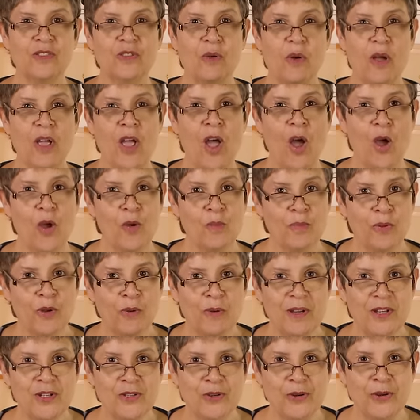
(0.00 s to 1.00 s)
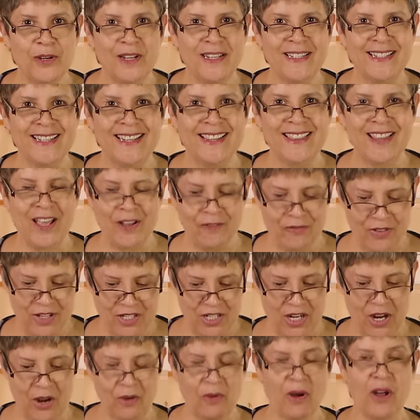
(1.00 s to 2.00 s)
So I hope you enjoyed that
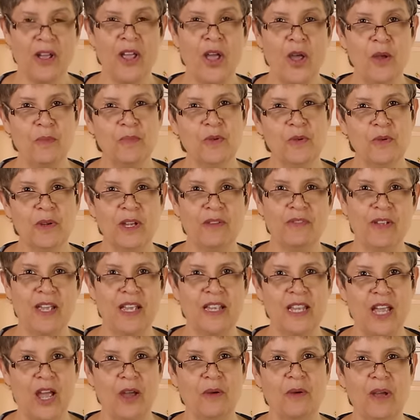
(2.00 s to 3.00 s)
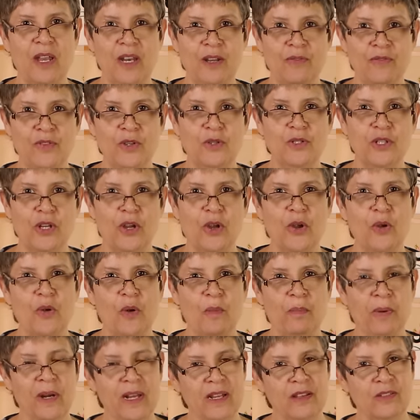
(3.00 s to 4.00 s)
video. I hope you give it a go. And if you do,
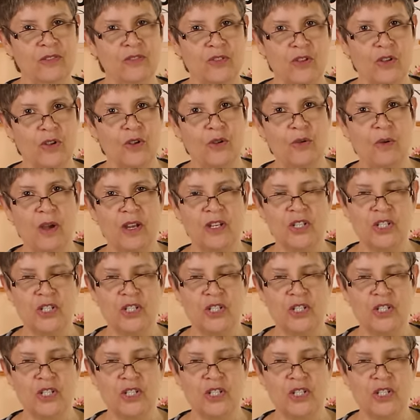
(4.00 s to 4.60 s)
please do